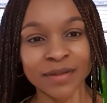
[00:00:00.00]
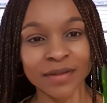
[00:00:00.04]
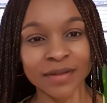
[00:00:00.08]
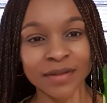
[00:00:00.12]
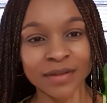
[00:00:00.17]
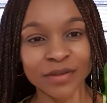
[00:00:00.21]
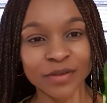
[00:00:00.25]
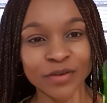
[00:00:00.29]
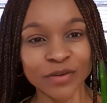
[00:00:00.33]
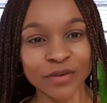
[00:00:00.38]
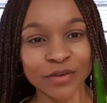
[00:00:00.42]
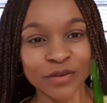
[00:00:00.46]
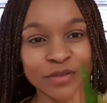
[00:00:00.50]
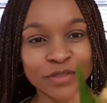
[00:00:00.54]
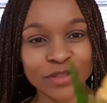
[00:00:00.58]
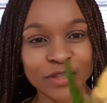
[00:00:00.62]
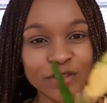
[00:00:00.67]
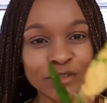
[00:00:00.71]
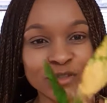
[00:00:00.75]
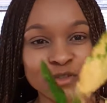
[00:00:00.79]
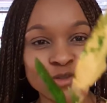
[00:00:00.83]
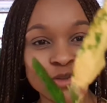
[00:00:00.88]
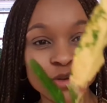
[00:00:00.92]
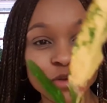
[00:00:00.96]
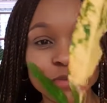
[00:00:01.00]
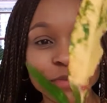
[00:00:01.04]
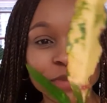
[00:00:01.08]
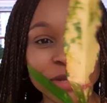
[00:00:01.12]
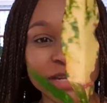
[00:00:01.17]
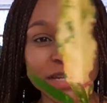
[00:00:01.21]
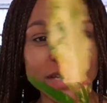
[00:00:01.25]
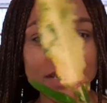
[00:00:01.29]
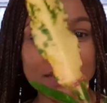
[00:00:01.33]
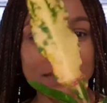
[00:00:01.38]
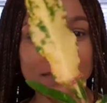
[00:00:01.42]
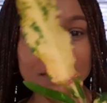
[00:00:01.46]
You know, there's so
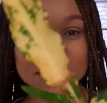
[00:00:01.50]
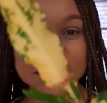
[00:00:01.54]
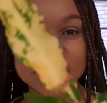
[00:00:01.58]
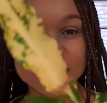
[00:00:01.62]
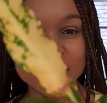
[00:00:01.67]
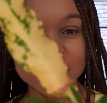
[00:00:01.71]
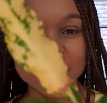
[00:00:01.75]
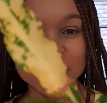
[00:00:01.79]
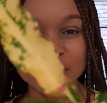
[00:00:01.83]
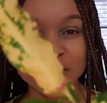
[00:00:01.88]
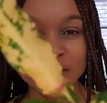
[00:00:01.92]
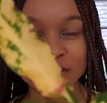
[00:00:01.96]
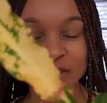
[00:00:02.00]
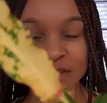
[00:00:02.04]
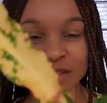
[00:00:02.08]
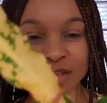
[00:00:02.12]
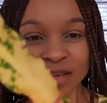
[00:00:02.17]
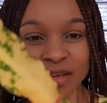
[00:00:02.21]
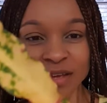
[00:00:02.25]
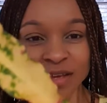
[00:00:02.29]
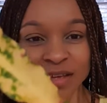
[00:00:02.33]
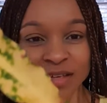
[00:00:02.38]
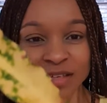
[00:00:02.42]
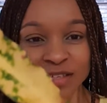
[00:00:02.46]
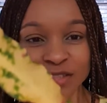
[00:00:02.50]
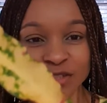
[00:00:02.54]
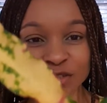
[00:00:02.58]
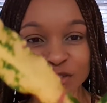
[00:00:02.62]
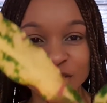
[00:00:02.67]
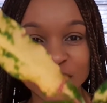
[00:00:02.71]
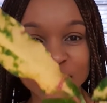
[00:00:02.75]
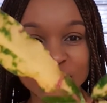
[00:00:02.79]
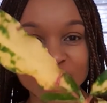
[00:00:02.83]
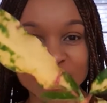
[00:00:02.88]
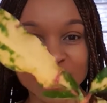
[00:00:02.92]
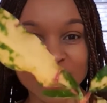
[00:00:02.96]
many species out there. I need to
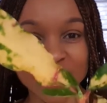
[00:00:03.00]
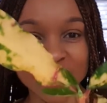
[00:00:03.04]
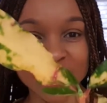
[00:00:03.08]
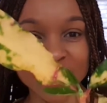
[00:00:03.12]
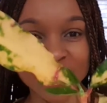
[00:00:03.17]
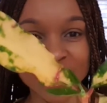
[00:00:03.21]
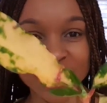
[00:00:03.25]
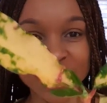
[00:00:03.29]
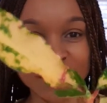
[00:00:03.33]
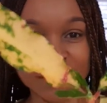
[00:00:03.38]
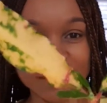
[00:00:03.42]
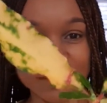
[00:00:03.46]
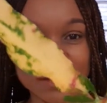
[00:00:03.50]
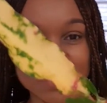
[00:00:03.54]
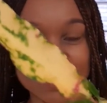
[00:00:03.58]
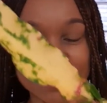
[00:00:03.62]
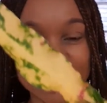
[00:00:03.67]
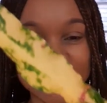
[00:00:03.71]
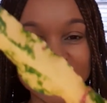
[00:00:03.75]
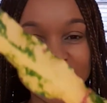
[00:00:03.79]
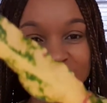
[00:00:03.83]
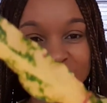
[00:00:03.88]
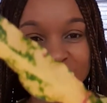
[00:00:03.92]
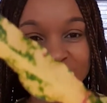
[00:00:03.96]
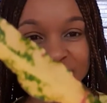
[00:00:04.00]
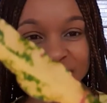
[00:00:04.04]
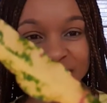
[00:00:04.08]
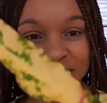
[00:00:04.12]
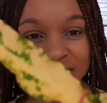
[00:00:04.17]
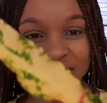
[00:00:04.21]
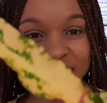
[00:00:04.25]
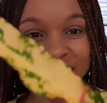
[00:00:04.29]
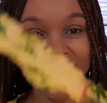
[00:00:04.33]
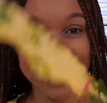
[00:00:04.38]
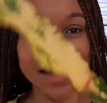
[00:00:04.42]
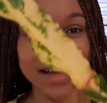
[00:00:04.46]
get their names, but it's this
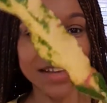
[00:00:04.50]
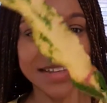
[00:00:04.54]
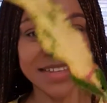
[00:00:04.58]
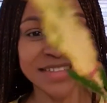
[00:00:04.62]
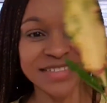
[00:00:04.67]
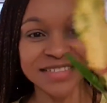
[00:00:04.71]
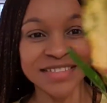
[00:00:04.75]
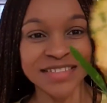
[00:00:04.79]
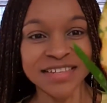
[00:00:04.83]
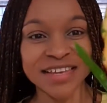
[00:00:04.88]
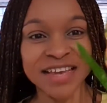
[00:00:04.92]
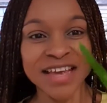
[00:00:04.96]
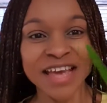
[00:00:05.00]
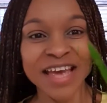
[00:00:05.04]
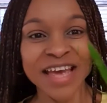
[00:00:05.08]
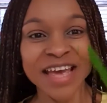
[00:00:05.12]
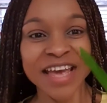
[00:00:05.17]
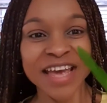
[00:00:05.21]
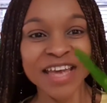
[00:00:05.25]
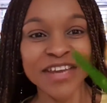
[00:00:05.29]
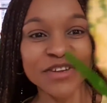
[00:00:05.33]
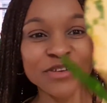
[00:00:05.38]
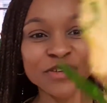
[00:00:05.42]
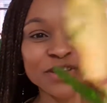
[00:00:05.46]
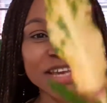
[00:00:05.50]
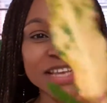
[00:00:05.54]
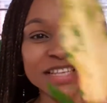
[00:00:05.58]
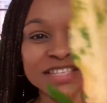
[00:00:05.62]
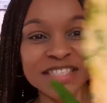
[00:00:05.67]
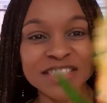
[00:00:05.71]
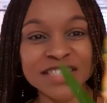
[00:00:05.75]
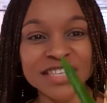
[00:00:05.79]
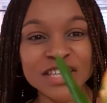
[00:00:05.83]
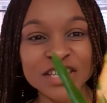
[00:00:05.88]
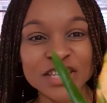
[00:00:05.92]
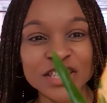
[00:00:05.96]
kind. And you can
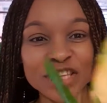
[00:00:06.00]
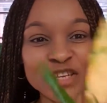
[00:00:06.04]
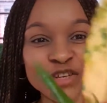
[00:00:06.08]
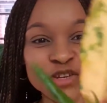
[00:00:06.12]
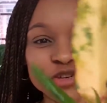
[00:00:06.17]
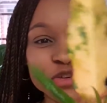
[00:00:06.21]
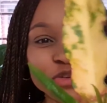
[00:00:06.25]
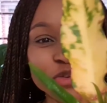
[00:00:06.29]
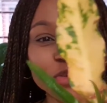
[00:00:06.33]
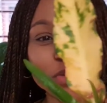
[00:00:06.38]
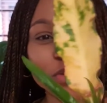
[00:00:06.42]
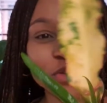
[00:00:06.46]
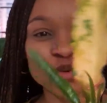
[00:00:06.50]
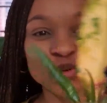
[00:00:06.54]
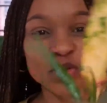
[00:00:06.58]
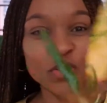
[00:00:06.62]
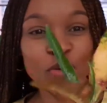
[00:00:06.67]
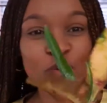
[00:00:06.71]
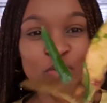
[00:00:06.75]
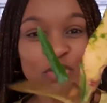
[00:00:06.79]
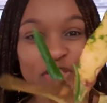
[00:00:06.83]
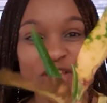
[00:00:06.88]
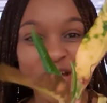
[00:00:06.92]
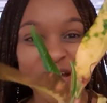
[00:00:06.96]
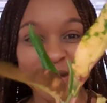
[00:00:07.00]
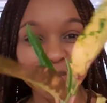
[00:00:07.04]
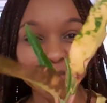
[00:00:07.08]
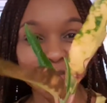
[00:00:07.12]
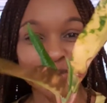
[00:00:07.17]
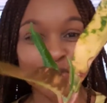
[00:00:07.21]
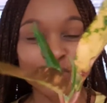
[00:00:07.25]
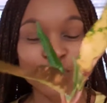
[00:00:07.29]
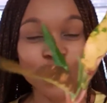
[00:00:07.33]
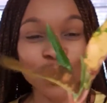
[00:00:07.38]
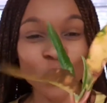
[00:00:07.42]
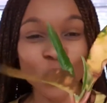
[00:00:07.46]
see the new growth
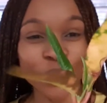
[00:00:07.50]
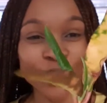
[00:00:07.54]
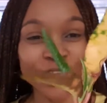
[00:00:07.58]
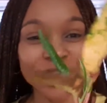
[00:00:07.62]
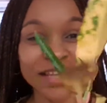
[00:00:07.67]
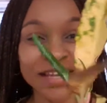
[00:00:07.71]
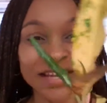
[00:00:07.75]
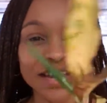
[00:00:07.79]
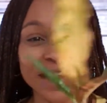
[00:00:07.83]
I'm talking